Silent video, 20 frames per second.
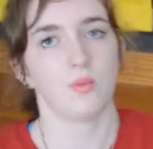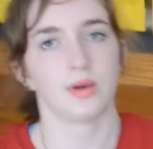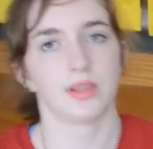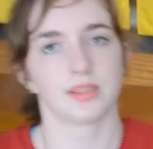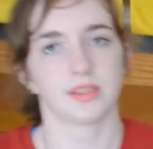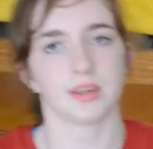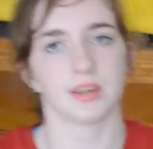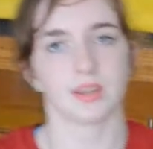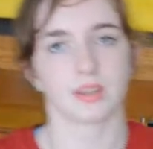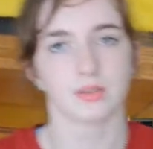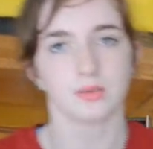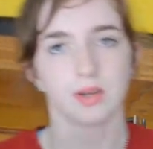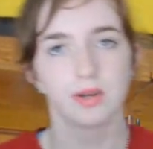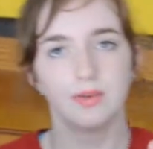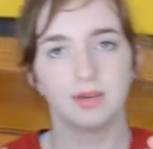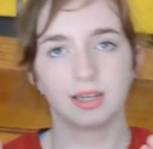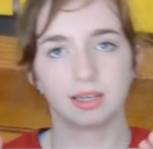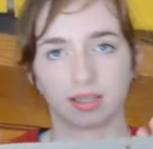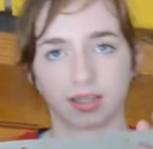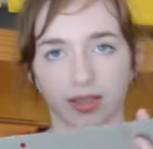with the 3
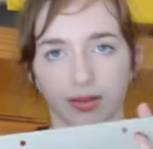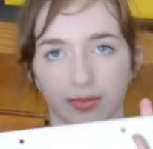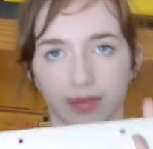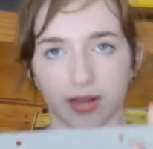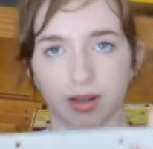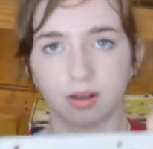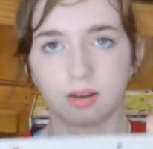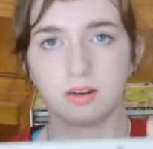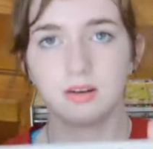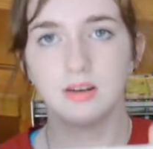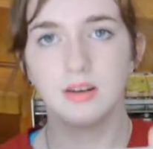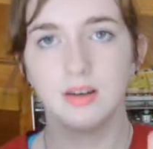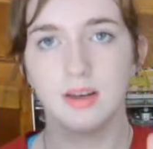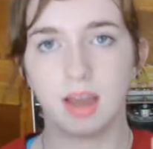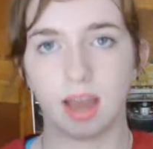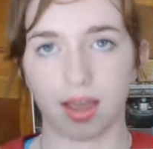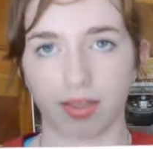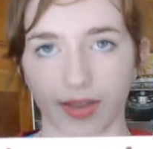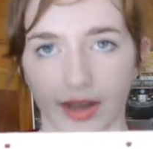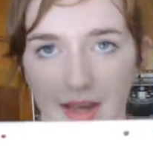wheels in the middle,
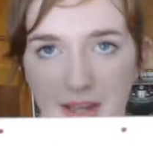and